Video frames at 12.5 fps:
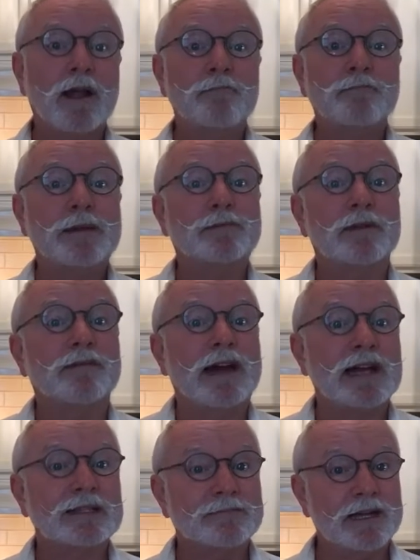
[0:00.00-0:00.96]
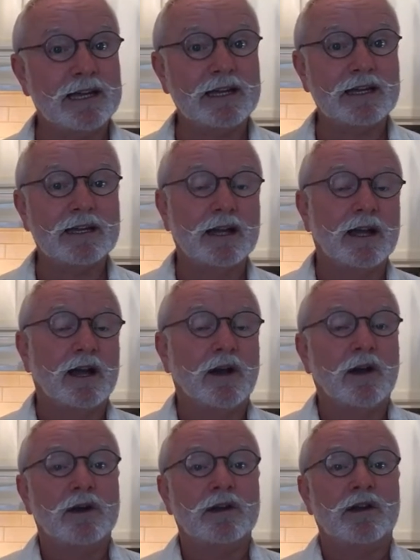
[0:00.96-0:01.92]
People have asked me,
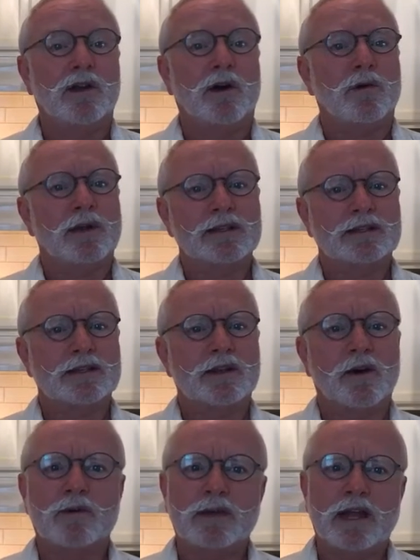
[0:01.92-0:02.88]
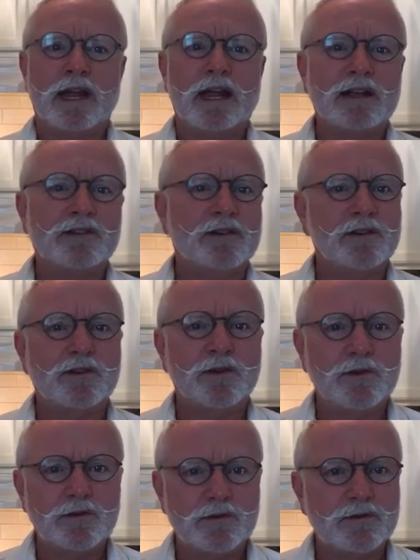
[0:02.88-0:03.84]
is it okay to
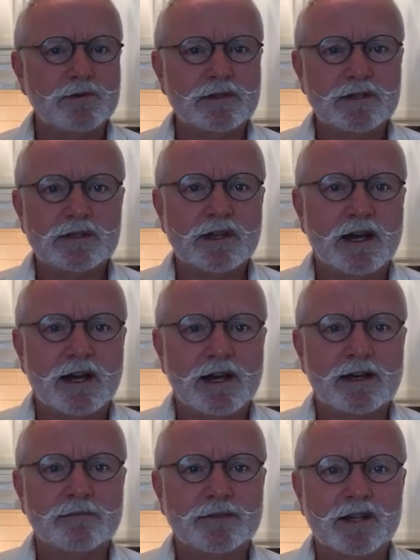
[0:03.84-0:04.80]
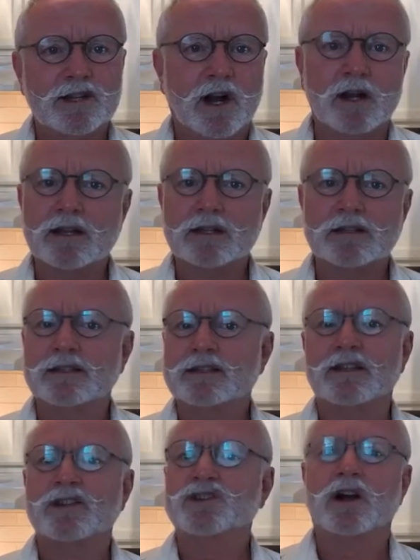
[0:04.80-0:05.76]
use the garlic that's
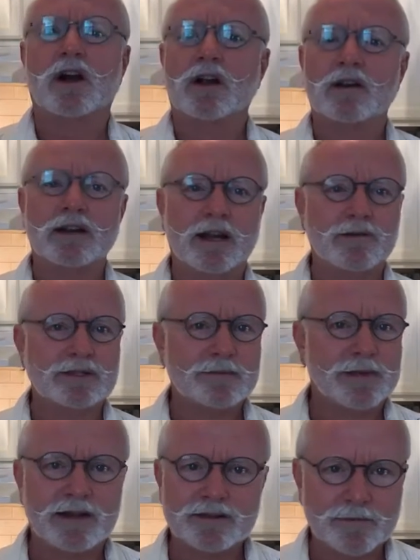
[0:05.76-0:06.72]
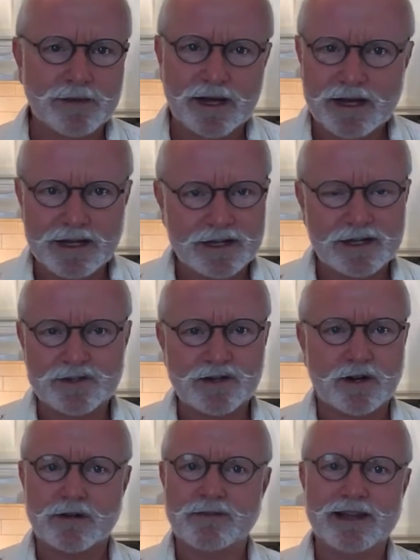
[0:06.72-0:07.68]
in the jar? And I was about to buy a
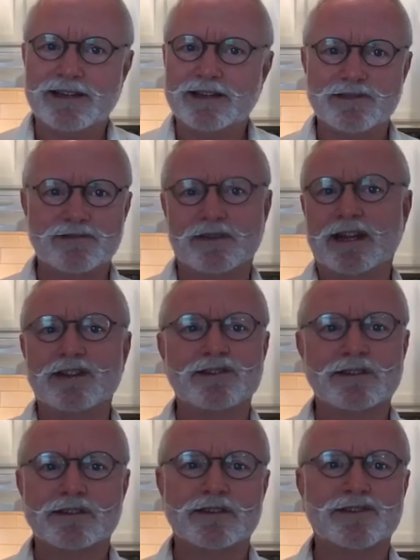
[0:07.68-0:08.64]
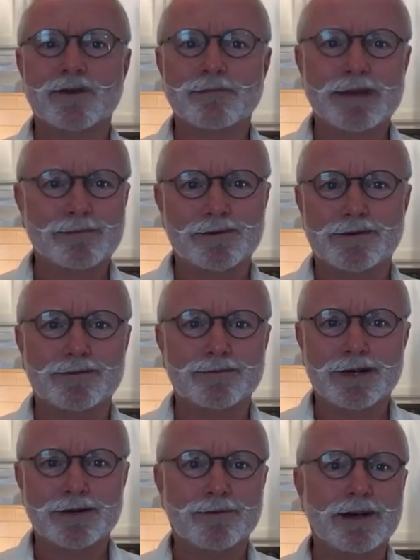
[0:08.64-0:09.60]
jar of that yesterday just to show people
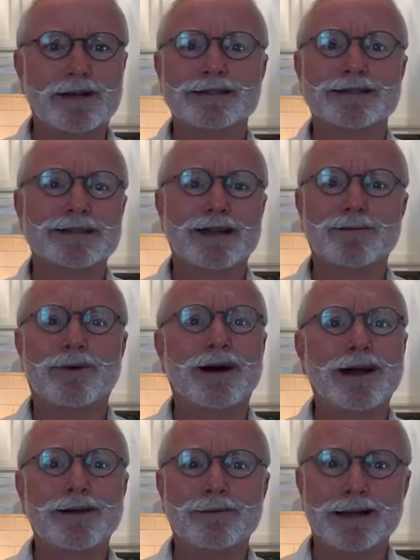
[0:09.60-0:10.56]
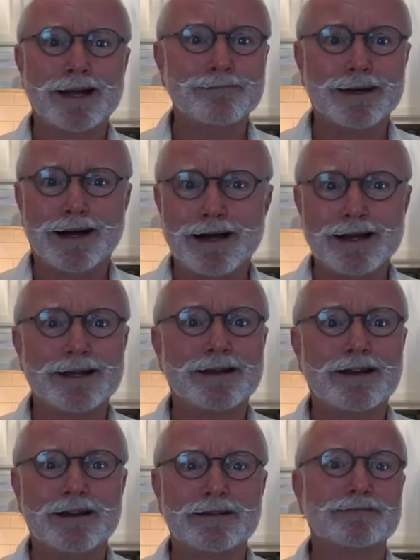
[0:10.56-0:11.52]
what it was. It's like, why would I buy
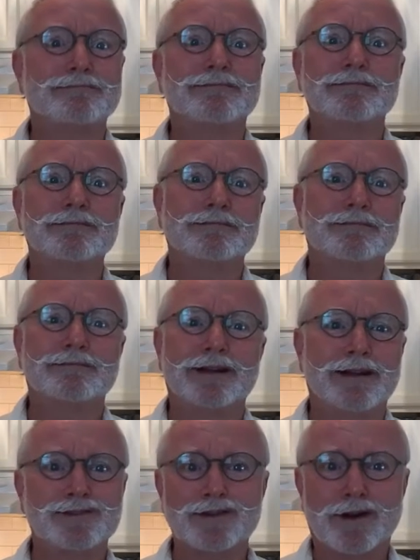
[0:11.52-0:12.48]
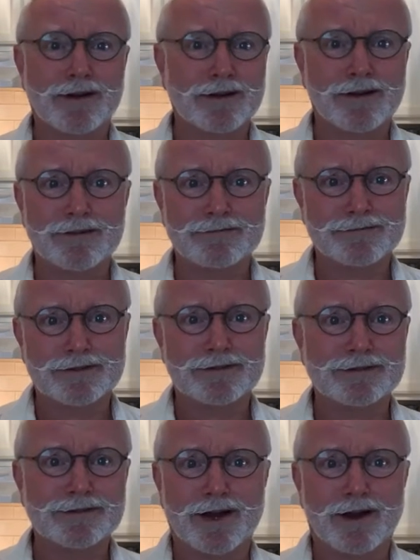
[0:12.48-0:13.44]
a jar of
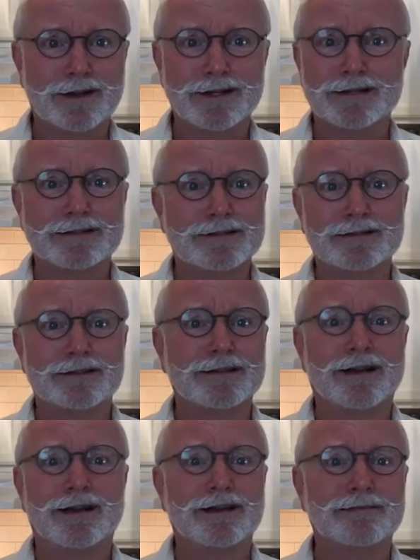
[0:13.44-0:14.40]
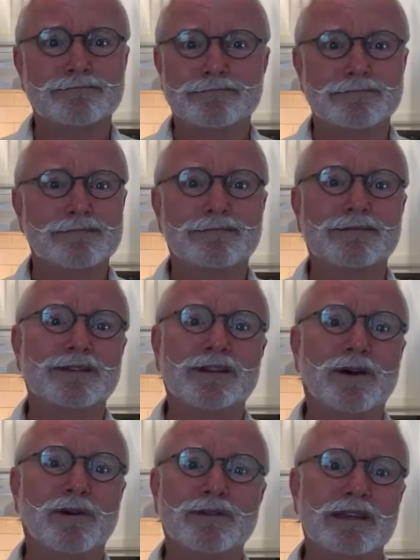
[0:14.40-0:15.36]
garlic
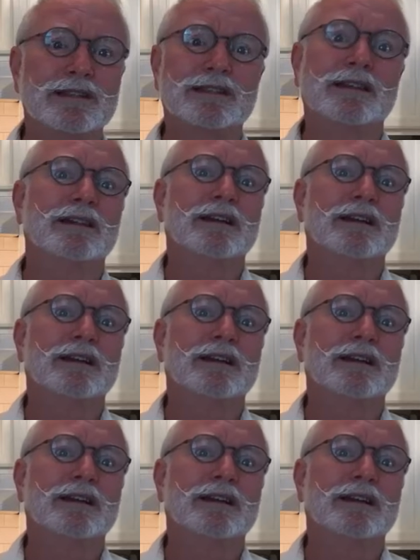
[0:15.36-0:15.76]
that